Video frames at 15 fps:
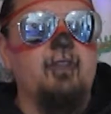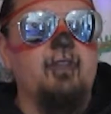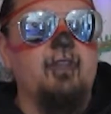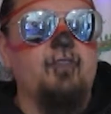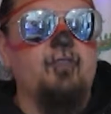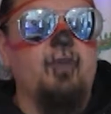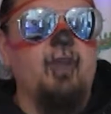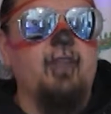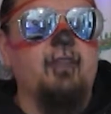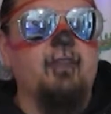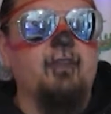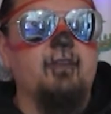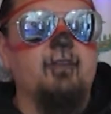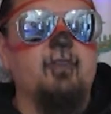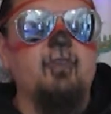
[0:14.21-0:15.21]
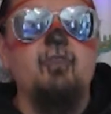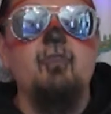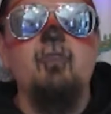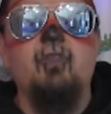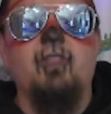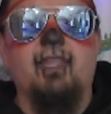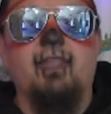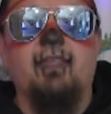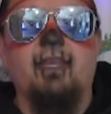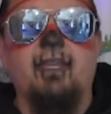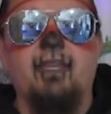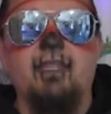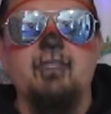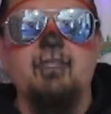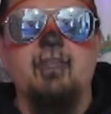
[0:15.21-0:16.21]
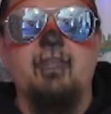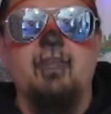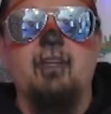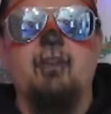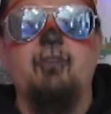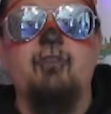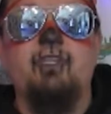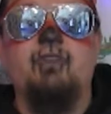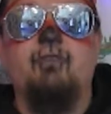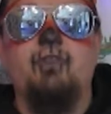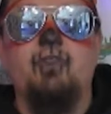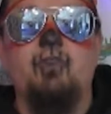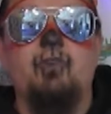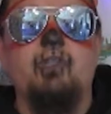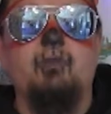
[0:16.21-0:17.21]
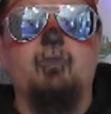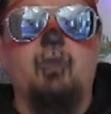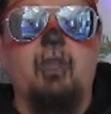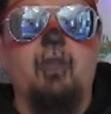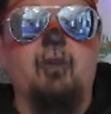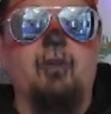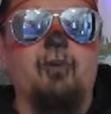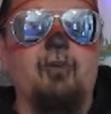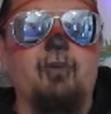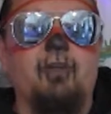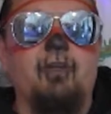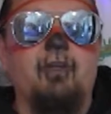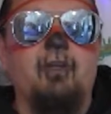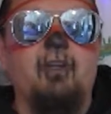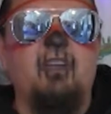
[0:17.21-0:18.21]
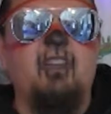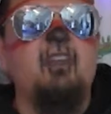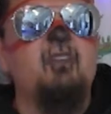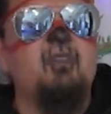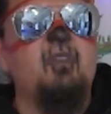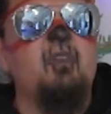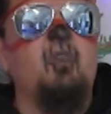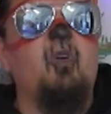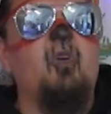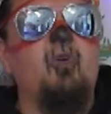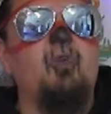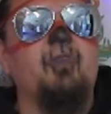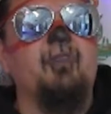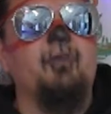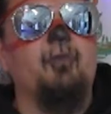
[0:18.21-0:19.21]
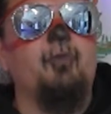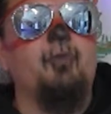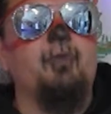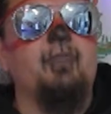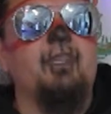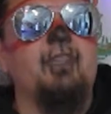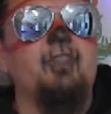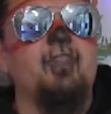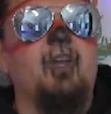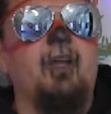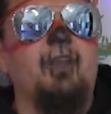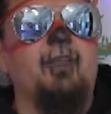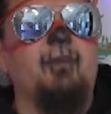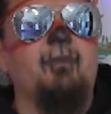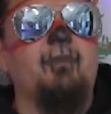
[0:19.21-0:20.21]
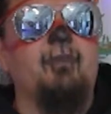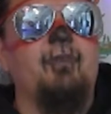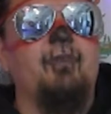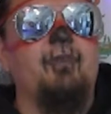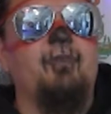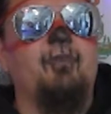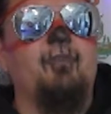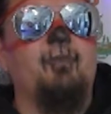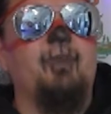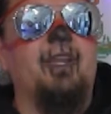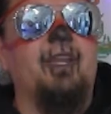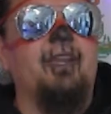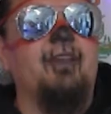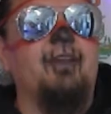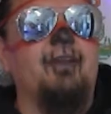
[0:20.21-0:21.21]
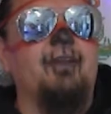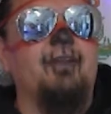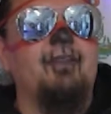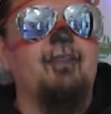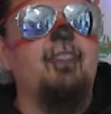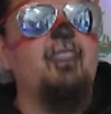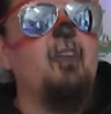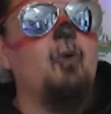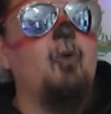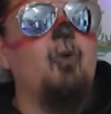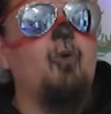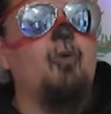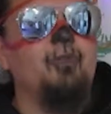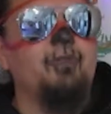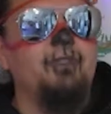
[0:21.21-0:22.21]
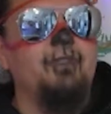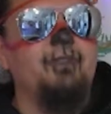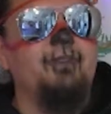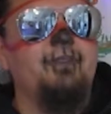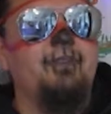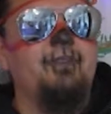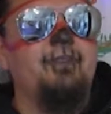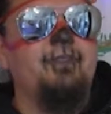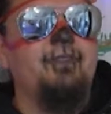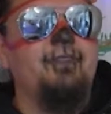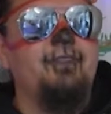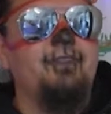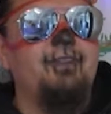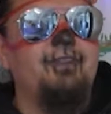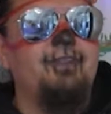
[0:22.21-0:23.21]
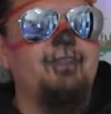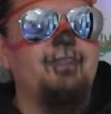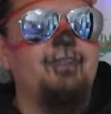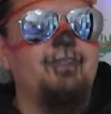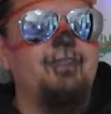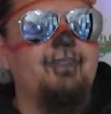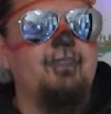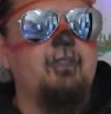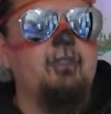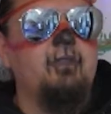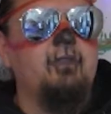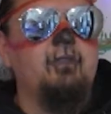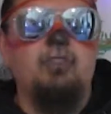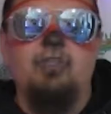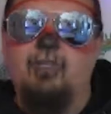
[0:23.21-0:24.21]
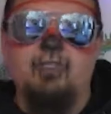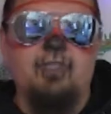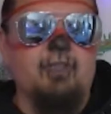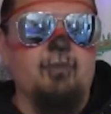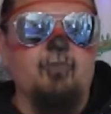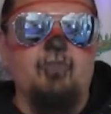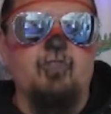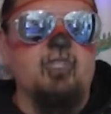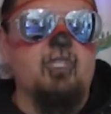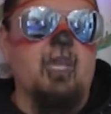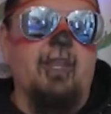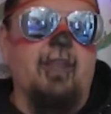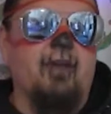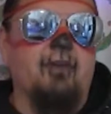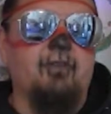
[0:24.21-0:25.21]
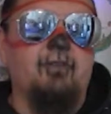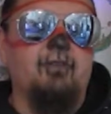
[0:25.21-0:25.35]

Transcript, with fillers: That's right. Google it, ladies. Christopher George Playgirl. A little cold in the room when they shot him, from what I hear. A little cold. He was just in the pool. Just in the pool. Just got out.